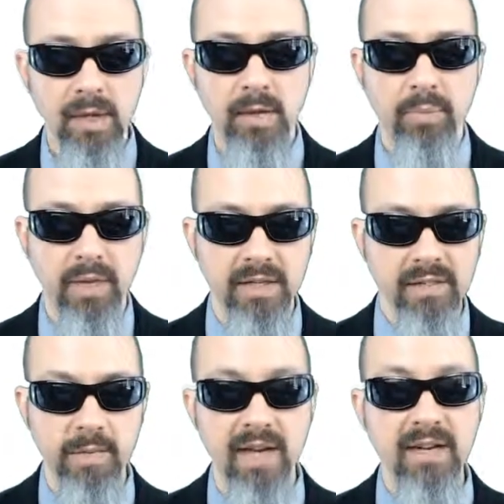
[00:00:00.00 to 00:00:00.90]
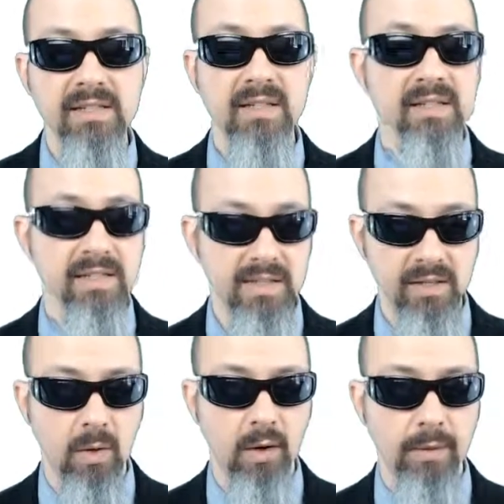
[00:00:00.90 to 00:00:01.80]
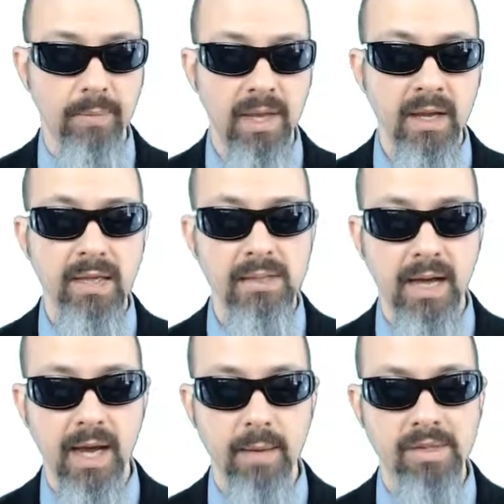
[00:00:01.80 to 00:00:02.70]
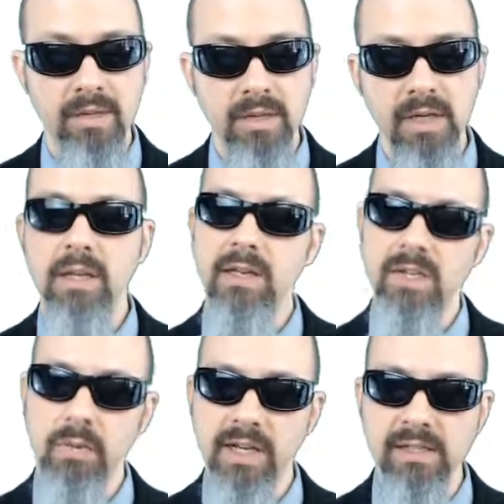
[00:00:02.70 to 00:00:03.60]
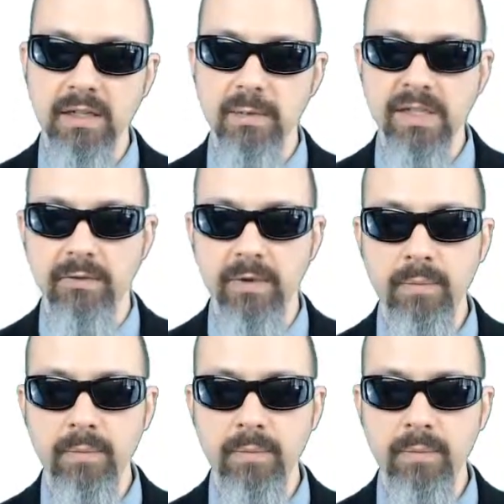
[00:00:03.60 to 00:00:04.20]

plus or minus the z-score times, this is where it gets a little bit different,